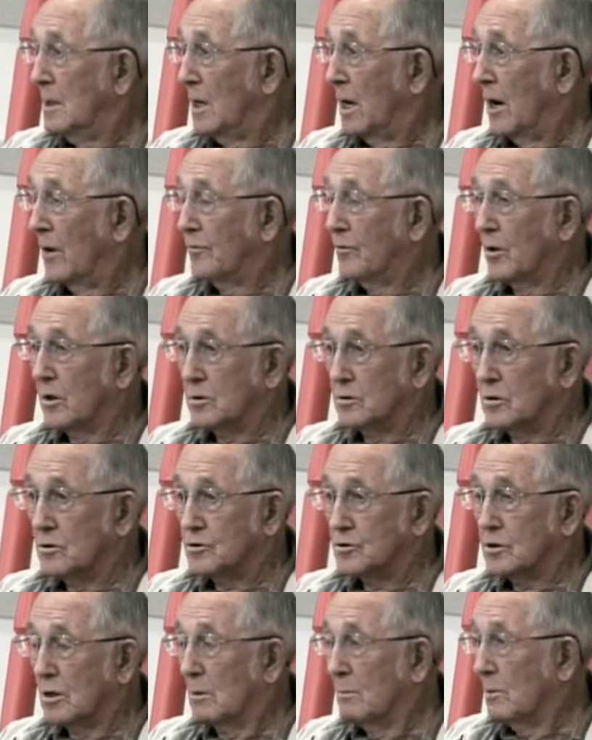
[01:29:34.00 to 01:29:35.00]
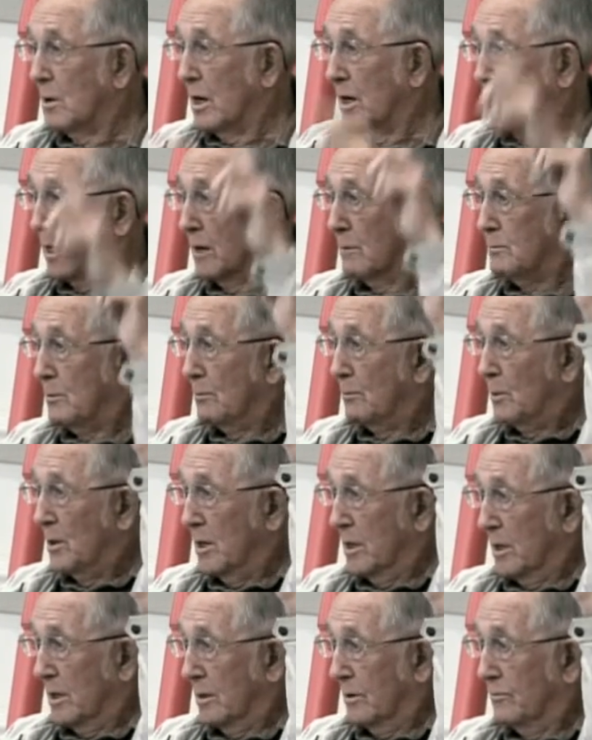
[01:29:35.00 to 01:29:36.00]
I think there's somebody up
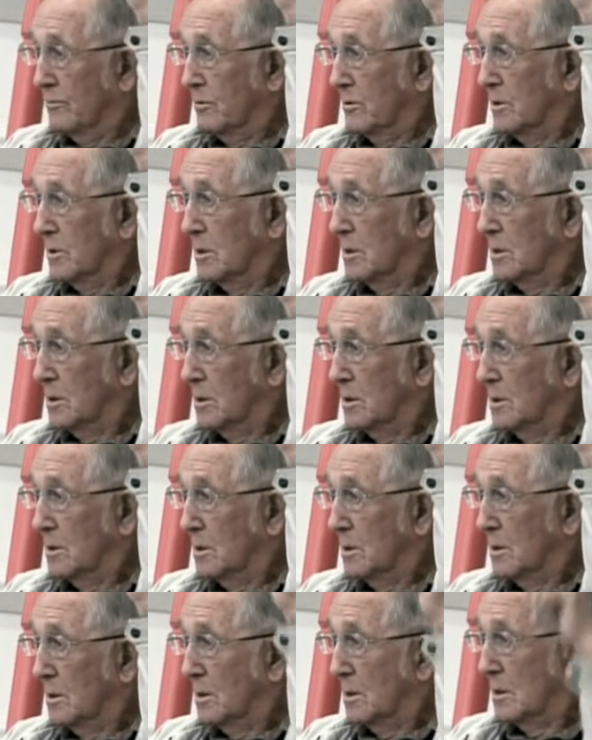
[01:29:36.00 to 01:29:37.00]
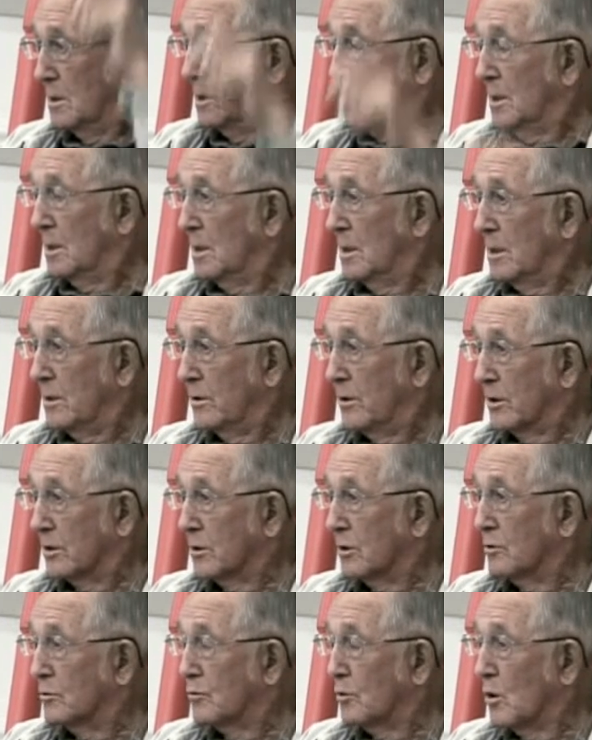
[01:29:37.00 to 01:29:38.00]
above that
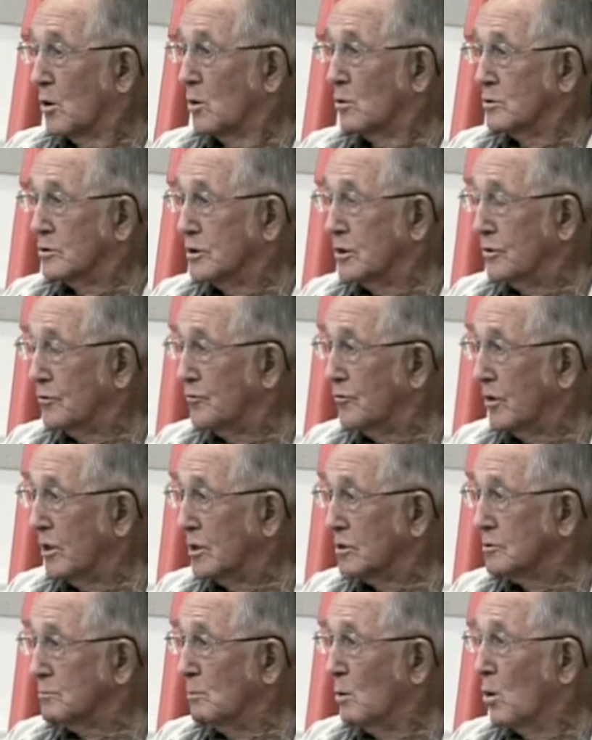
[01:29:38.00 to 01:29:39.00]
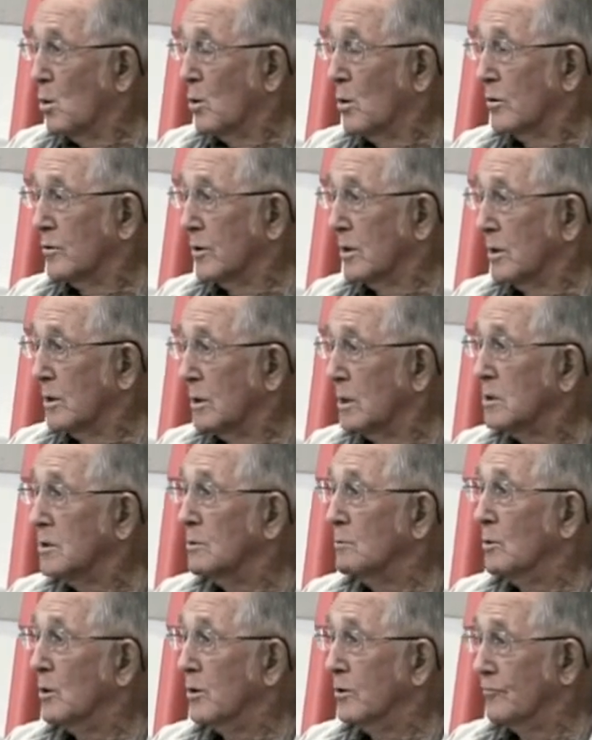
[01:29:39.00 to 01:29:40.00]
controls these fish more than
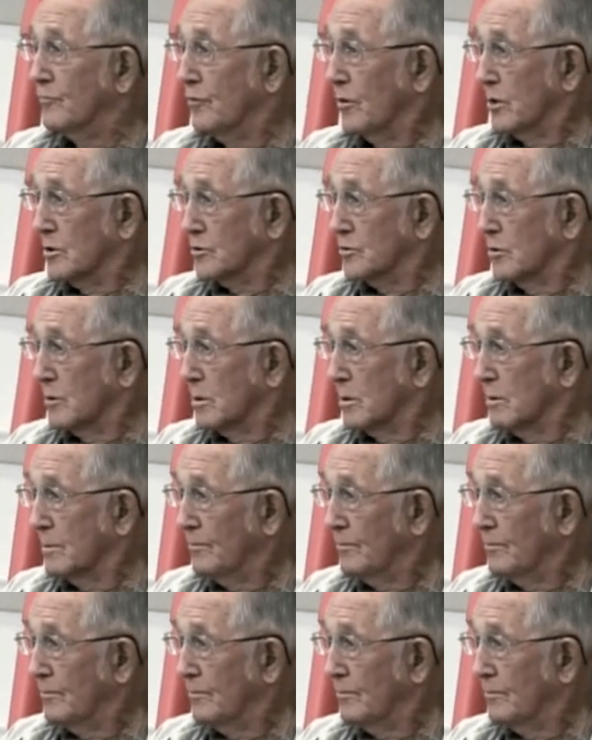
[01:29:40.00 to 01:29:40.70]
the marine fishery.